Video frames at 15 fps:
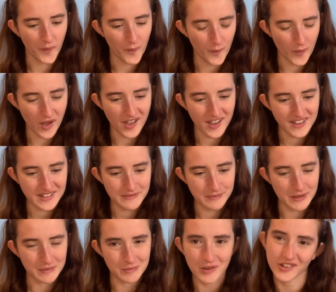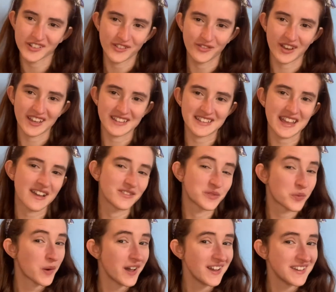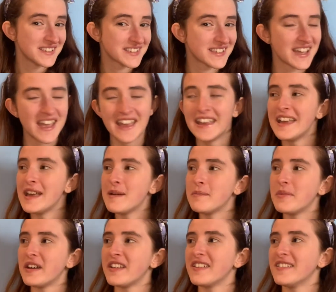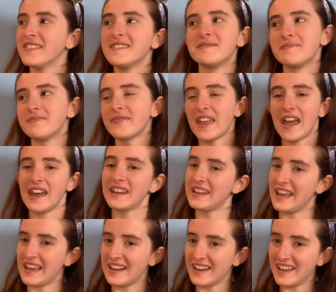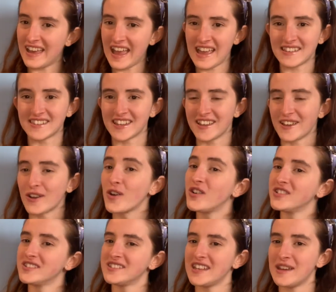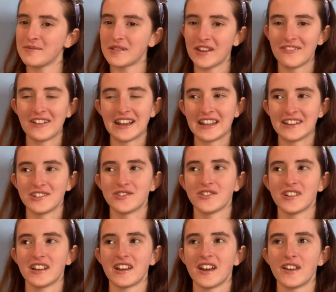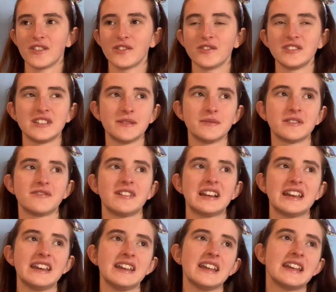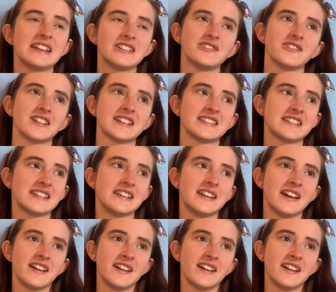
word, but plot device sounds worse. But Anne Naylor as a concept I really enjoyed. I thought she was a really interesting